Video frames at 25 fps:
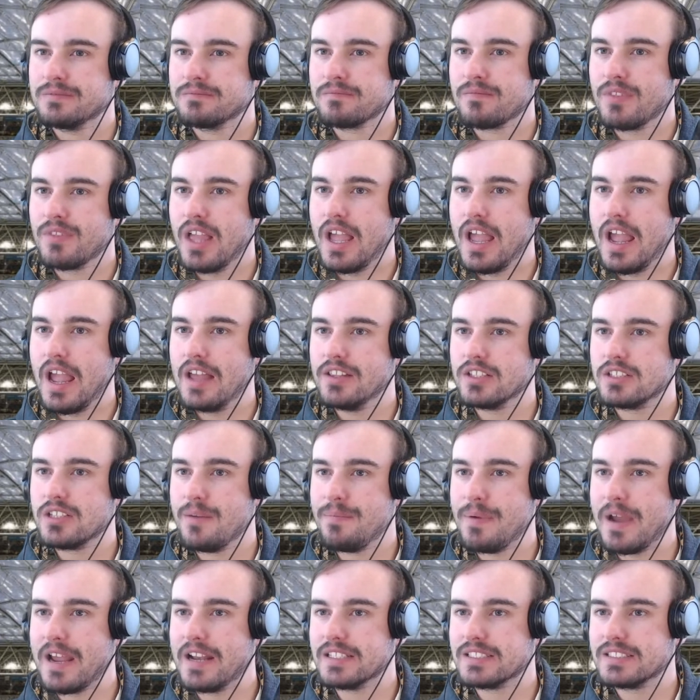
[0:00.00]
The top
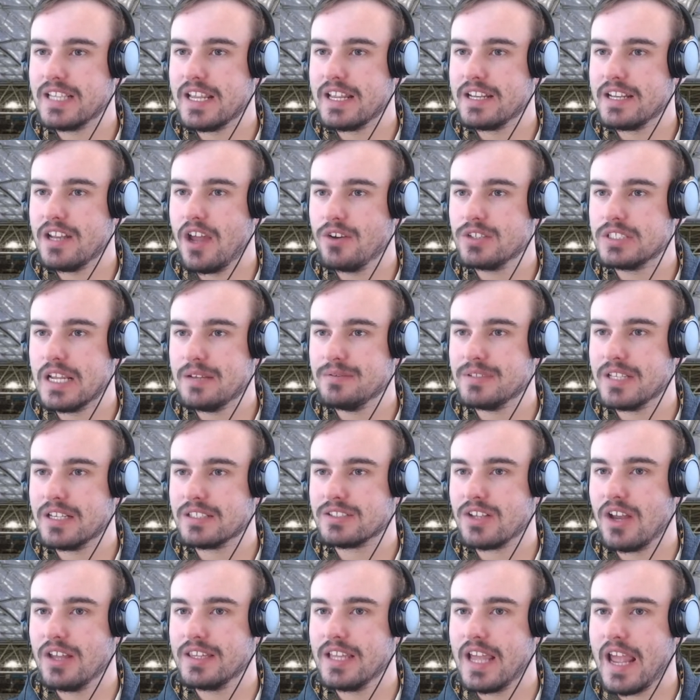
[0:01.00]
8 are set. No teams
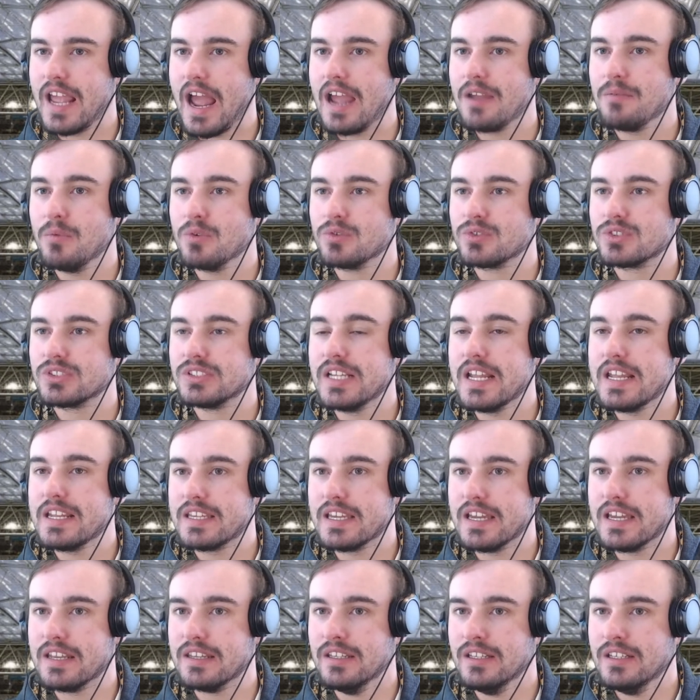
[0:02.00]
outside the 8 will sneak
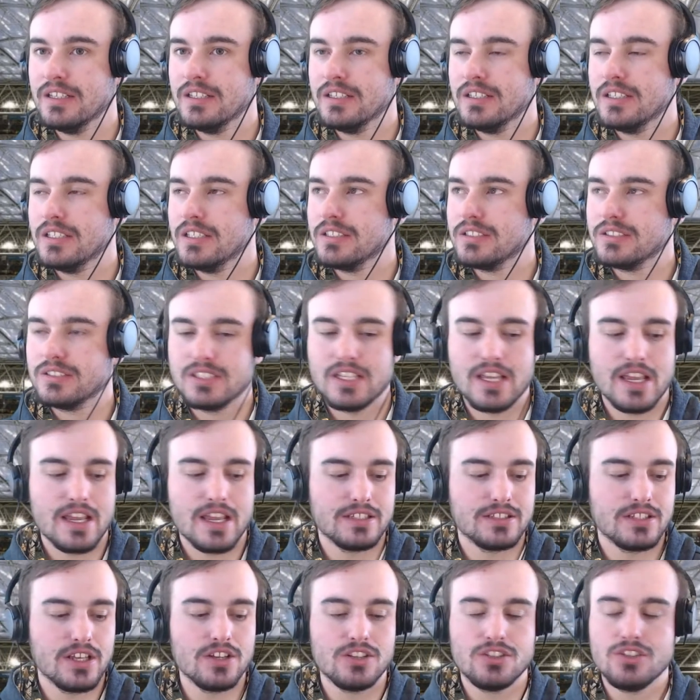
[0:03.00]
in,
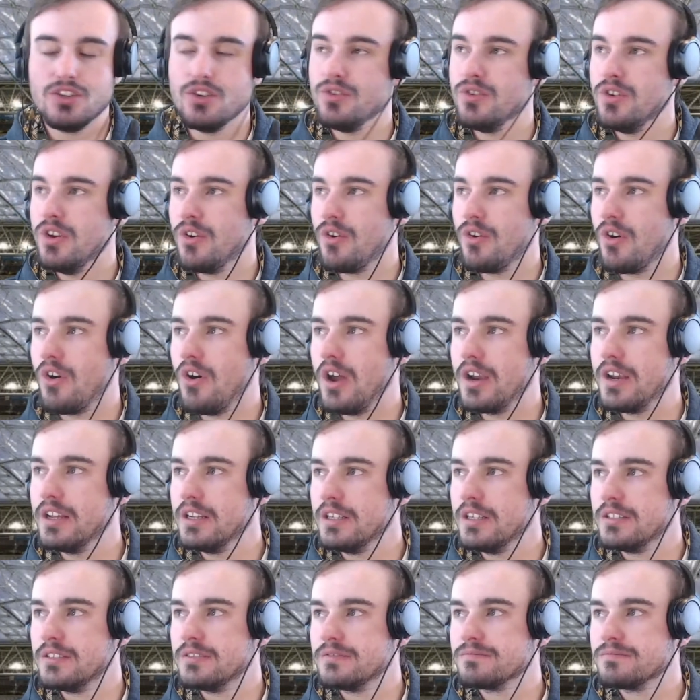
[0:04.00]
says Junior Ryder.